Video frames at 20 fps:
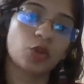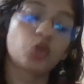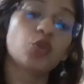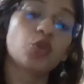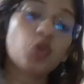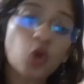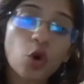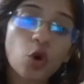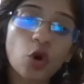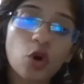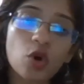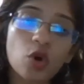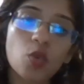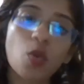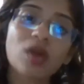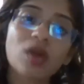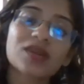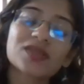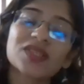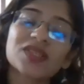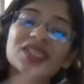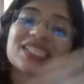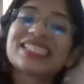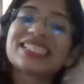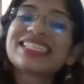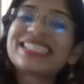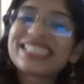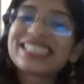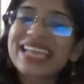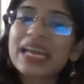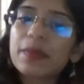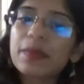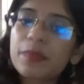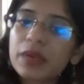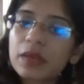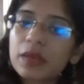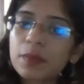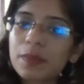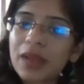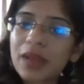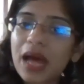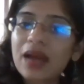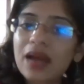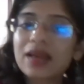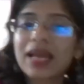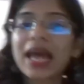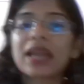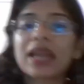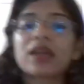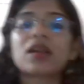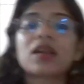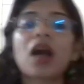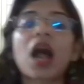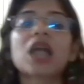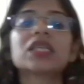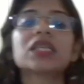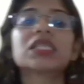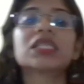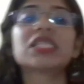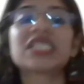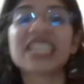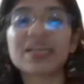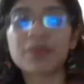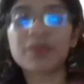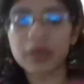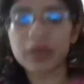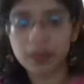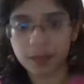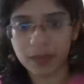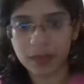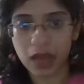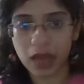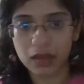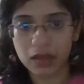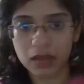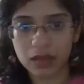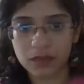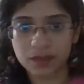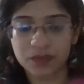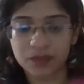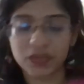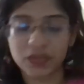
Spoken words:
to know what is a stable plaque and an unstable plaque.